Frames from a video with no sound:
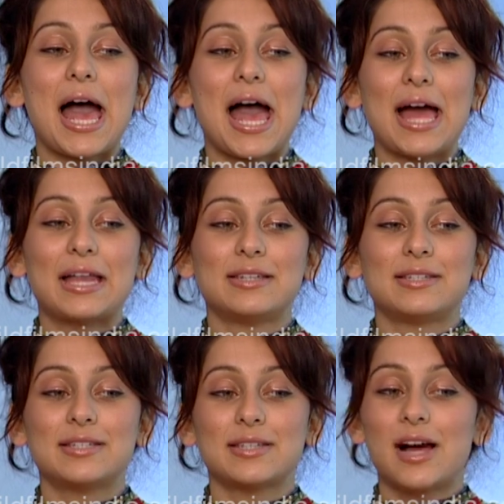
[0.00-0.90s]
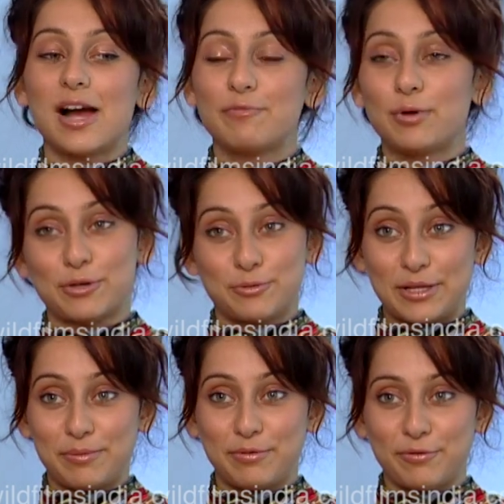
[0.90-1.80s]
and I've worked with
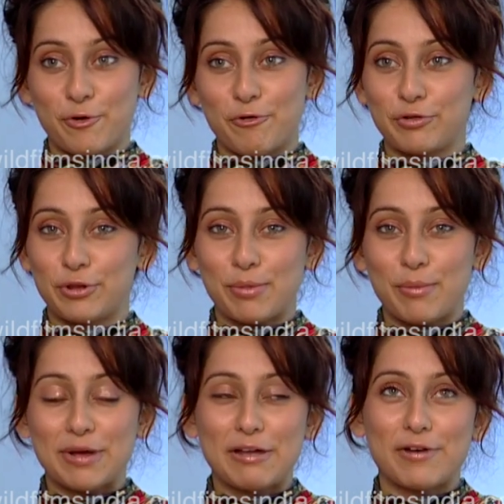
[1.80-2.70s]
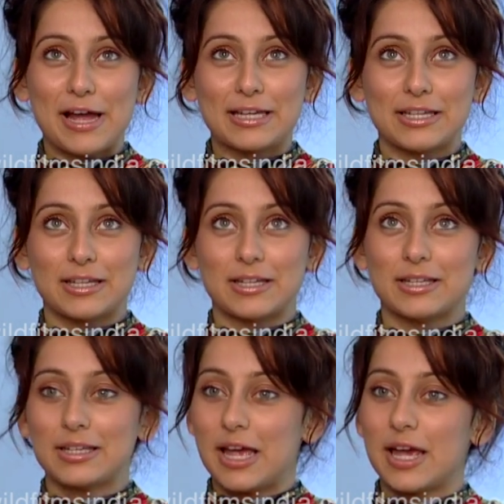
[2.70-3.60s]
him before for the Bombay Viking
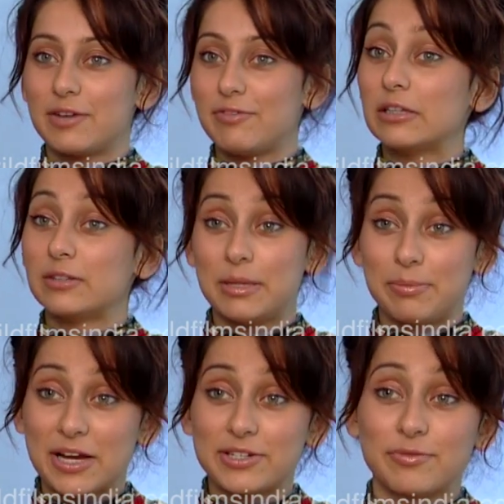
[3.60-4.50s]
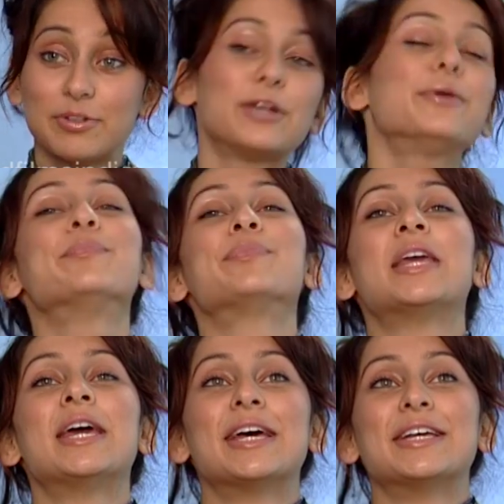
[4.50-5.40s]
and Palguni Patak video,
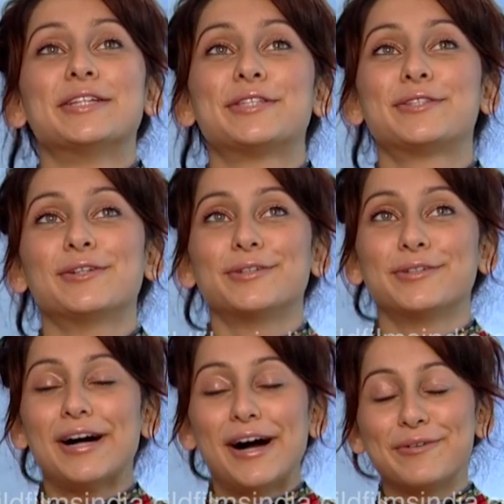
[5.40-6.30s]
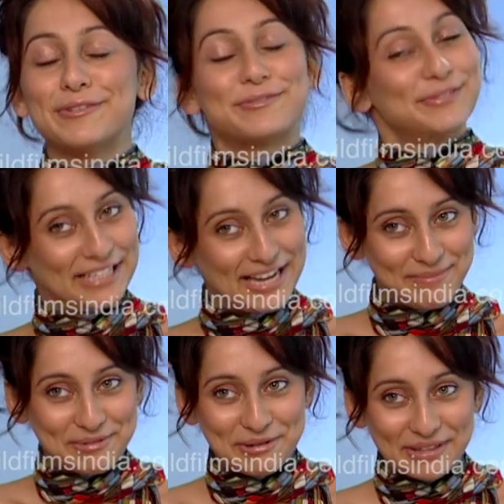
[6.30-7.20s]
so I was really
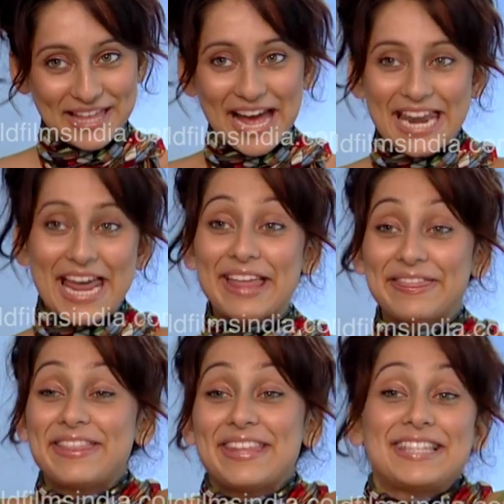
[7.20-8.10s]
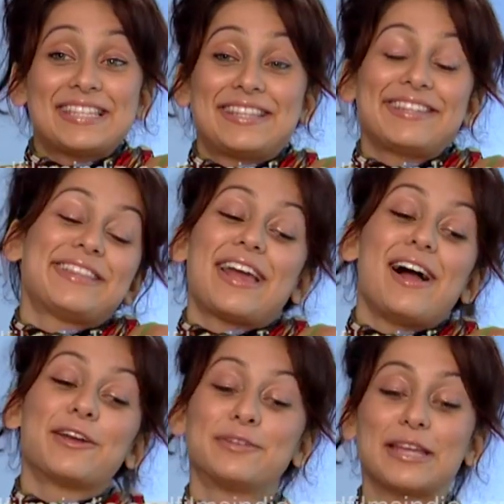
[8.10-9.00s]
happy with that. And then they said that
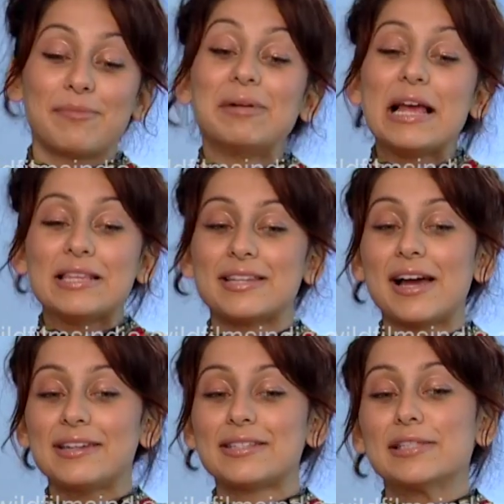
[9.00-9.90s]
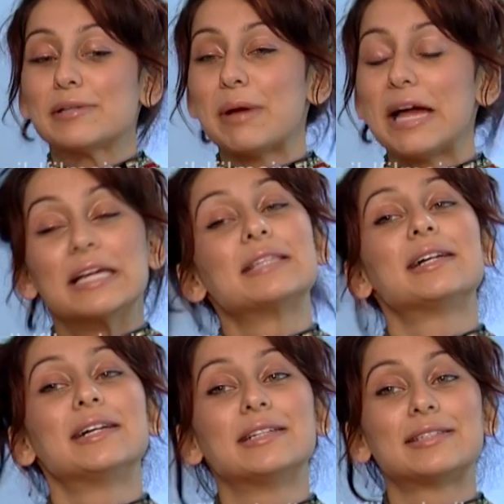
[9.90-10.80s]
I could get my stylist and my
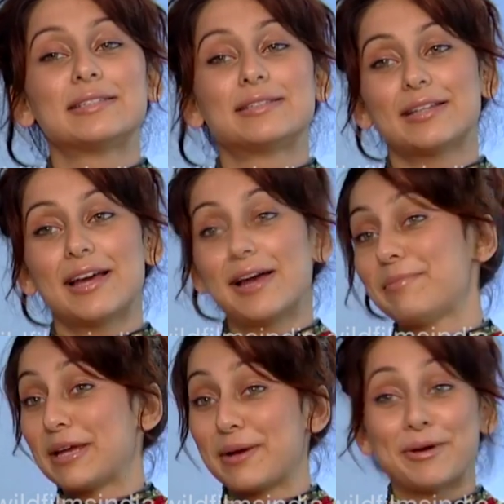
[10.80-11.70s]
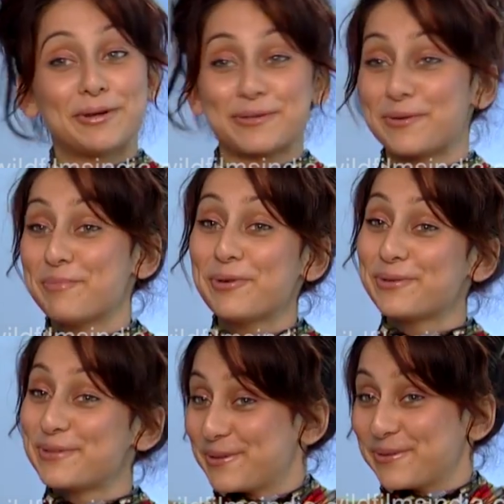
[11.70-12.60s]
hairstylist and makeup artist on board,
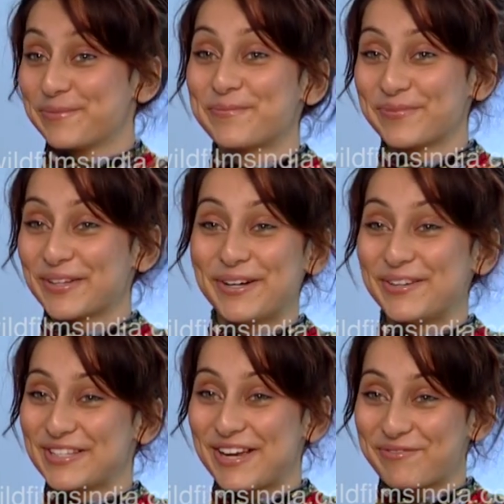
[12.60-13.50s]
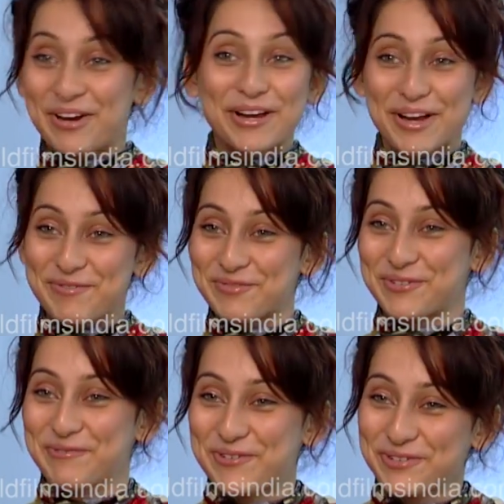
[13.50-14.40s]
so I was like very
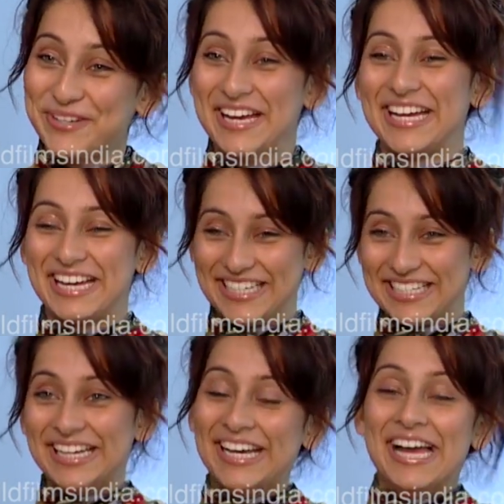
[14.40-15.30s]
comfortable. And